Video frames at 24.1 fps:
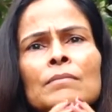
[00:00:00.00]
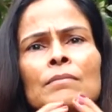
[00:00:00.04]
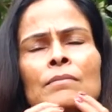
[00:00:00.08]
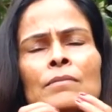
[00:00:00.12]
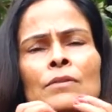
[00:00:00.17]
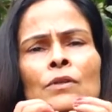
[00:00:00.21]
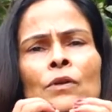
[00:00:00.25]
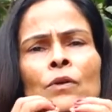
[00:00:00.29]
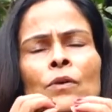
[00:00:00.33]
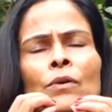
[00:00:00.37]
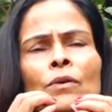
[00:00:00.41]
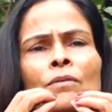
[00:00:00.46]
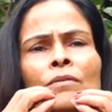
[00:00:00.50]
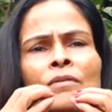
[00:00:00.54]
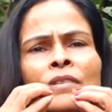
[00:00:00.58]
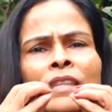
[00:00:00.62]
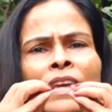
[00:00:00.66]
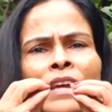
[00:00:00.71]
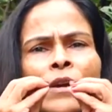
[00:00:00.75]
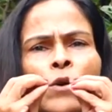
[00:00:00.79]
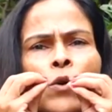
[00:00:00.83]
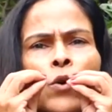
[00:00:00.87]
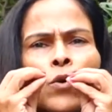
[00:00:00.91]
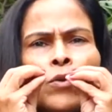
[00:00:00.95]
you know,
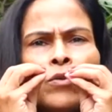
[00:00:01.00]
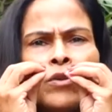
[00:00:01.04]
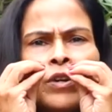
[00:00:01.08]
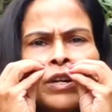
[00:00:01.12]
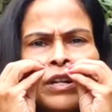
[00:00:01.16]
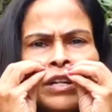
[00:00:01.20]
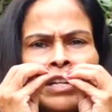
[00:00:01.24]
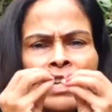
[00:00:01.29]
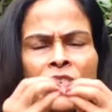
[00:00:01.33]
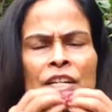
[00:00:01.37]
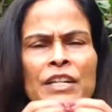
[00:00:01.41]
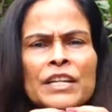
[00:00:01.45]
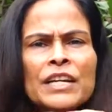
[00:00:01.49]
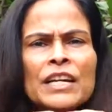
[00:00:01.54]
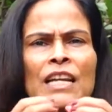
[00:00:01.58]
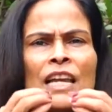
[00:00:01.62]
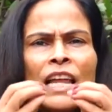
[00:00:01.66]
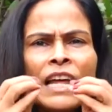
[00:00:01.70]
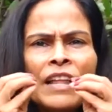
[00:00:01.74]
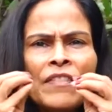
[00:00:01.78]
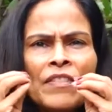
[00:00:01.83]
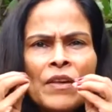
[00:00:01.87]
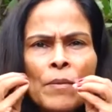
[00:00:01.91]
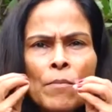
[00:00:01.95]
they go into the detail
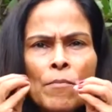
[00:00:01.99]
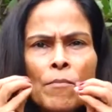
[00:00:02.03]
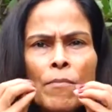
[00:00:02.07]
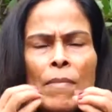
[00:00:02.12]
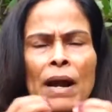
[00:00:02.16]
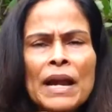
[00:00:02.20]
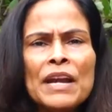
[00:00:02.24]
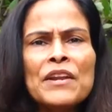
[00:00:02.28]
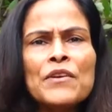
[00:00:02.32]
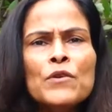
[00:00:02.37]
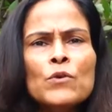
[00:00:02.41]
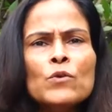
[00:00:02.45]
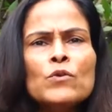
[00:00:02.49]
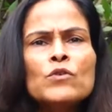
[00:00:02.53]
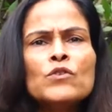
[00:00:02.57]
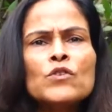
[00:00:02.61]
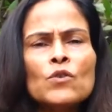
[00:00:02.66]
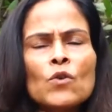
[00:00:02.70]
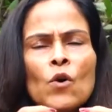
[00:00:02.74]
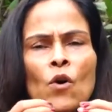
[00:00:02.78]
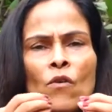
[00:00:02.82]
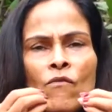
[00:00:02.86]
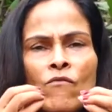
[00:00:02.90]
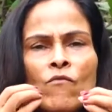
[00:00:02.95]
and the
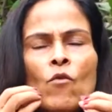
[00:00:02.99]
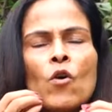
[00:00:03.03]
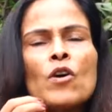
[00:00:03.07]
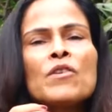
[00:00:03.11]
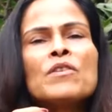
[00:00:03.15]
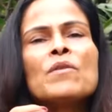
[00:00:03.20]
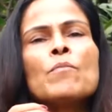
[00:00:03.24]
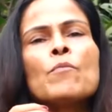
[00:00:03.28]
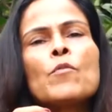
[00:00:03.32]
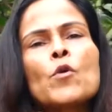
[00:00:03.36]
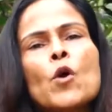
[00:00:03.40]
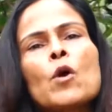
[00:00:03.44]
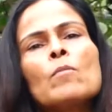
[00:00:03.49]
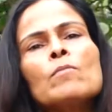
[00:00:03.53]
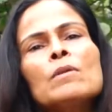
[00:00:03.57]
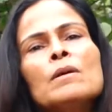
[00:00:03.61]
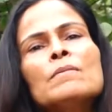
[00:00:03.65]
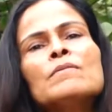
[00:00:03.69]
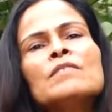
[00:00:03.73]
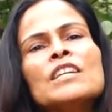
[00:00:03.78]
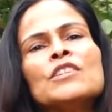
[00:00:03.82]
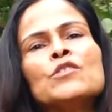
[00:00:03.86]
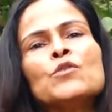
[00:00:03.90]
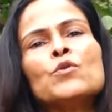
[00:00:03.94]
minute of what the
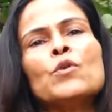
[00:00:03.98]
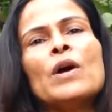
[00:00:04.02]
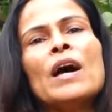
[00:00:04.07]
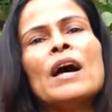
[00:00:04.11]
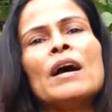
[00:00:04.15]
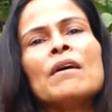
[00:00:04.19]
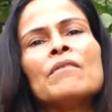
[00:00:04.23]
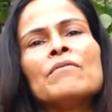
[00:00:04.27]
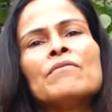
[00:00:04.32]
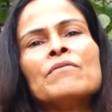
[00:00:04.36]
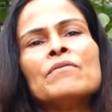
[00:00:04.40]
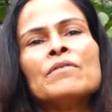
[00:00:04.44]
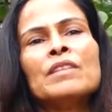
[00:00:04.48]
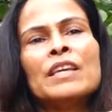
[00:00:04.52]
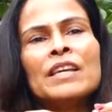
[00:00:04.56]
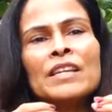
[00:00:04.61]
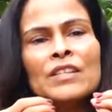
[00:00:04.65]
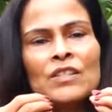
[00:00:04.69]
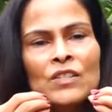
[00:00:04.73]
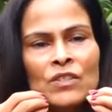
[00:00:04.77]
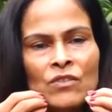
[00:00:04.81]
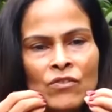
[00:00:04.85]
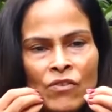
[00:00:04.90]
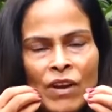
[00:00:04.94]
problems that you have. They
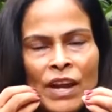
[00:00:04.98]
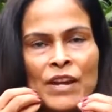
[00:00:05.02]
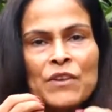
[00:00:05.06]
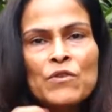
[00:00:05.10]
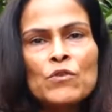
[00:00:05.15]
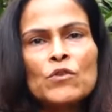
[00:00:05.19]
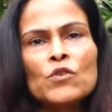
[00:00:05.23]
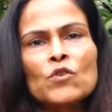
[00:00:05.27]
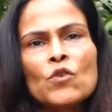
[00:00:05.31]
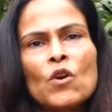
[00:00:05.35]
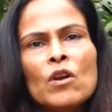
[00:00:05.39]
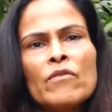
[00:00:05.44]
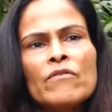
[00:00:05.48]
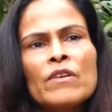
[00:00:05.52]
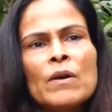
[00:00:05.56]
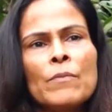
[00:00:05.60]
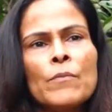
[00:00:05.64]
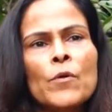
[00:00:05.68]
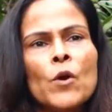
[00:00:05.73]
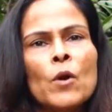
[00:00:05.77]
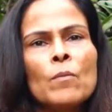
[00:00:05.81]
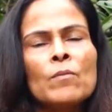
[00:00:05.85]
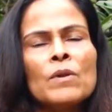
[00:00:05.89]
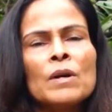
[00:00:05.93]
try to solve your
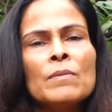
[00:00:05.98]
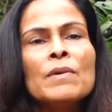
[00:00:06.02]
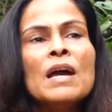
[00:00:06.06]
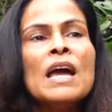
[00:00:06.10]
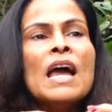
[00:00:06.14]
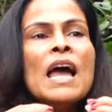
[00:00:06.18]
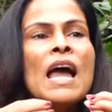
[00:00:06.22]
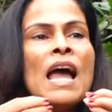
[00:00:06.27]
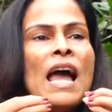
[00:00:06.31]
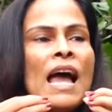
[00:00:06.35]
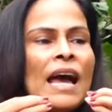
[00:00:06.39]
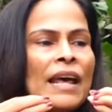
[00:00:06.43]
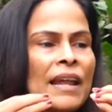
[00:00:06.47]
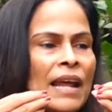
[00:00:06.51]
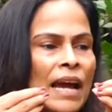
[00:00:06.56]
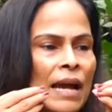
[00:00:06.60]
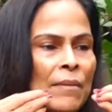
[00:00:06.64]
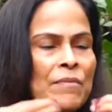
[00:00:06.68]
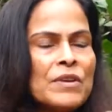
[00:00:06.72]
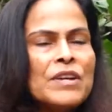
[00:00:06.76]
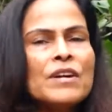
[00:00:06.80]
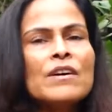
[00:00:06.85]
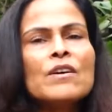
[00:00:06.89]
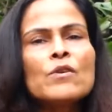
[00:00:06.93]
problem. And
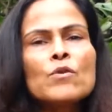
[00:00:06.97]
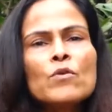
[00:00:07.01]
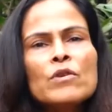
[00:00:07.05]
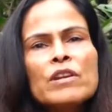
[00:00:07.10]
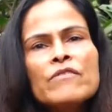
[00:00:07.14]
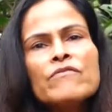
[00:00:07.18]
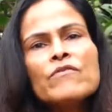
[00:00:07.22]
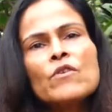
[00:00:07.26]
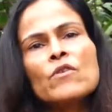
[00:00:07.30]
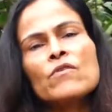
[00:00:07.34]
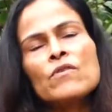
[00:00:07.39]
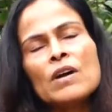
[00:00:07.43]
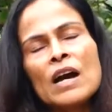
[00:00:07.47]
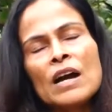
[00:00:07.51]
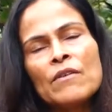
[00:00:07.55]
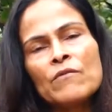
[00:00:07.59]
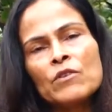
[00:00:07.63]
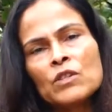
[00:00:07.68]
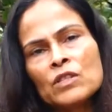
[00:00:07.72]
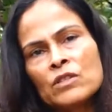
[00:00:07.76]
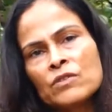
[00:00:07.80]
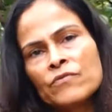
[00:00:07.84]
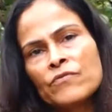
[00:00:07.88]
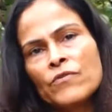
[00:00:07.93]
I'm here only for
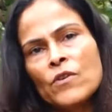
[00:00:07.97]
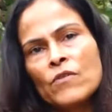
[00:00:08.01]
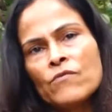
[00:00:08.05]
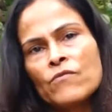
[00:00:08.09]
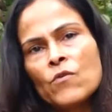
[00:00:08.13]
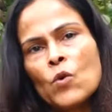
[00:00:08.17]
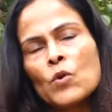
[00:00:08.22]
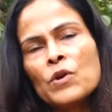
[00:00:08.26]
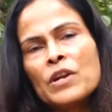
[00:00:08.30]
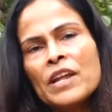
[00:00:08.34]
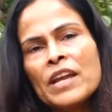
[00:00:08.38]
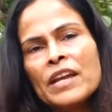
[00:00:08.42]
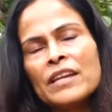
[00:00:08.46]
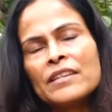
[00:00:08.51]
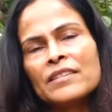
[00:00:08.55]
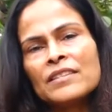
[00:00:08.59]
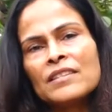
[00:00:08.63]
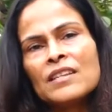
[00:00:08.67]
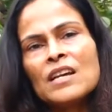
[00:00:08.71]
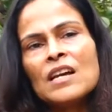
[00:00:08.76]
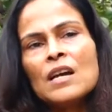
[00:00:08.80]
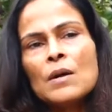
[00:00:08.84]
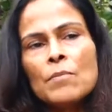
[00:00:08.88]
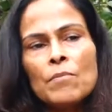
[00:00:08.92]
4
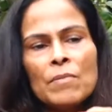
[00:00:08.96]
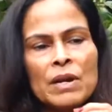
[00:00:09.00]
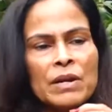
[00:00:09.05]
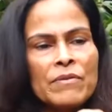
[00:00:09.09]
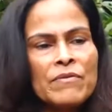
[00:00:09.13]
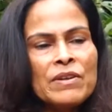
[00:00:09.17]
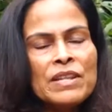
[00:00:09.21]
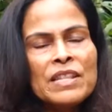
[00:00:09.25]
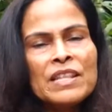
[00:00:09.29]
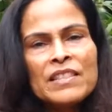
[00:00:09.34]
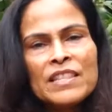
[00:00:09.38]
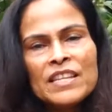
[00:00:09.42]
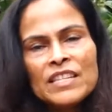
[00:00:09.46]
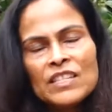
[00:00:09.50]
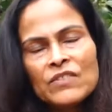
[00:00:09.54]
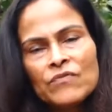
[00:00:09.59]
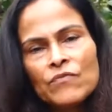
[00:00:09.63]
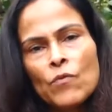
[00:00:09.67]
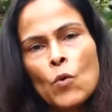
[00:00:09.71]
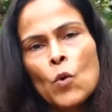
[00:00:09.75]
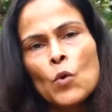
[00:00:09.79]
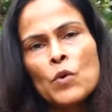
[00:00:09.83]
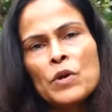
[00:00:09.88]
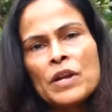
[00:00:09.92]
days. But within
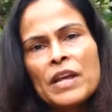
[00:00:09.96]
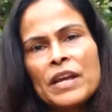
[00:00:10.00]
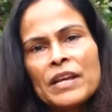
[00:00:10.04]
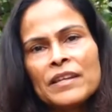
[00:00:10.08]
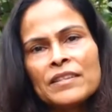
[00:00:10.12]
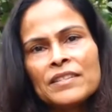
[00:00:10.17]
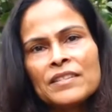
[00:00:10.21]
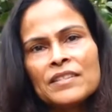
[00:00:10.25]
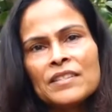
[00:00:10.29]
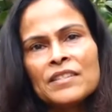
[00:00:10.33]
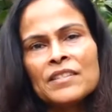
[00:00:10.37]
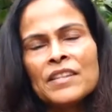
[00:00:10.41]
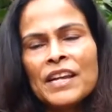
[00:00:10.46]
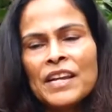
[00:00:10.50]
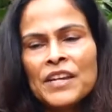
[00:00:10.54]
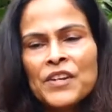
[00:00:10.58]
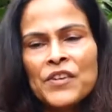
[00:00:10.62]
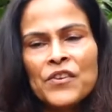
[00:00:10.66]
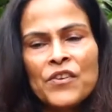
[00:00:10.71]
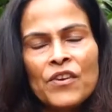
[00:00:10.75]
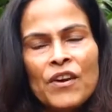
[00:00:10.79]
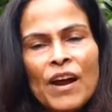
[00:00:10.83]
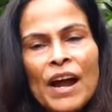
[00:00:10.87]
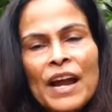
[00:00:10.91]
this 4 days, they
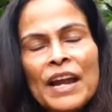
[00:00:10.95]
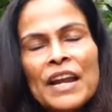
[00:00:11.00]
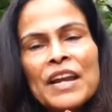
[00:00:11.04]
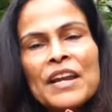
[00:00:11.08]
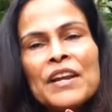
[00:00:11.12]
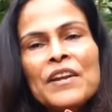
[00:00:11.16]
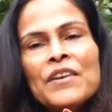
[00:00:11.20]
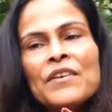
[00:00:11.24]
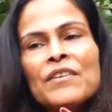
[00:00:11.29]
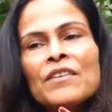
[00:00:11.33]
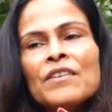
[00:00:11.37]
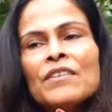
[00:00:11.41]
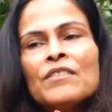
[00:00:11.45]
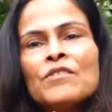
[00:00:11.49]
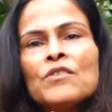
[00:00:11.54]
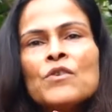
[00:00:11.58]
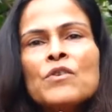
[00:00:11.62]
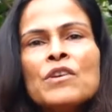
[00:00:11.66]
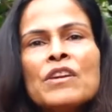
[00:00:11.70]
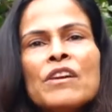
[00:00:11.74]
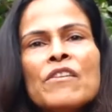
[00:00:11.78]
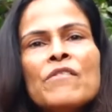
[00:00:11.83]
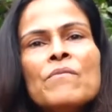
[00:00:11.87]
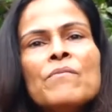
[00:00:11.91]
tried
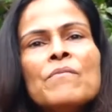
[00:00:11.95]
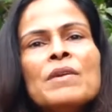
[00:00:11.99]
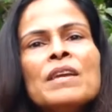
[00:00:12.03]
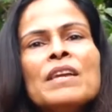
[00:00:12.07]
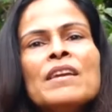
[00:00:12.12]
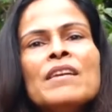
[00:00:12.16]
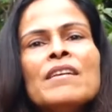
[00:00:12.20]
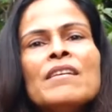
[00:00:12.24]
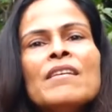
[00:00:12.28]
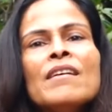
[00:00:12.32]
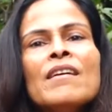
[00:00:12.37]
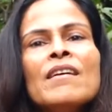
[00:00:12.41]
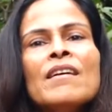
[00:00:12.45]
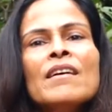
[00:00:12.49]
to give me